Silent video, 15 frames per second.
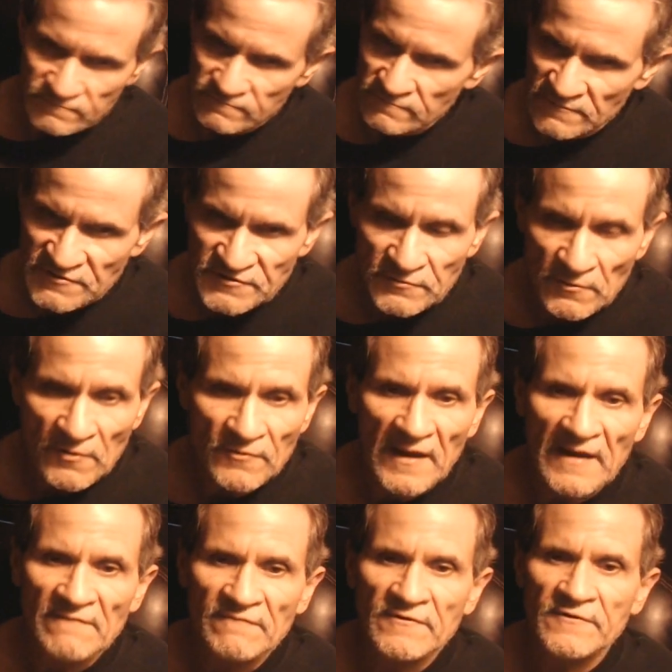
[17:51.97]
because you won't
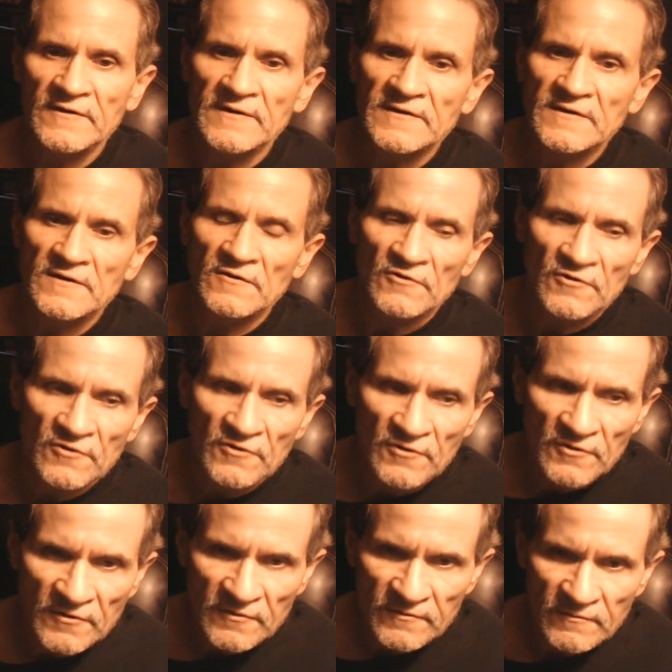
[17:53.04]
have a credit card.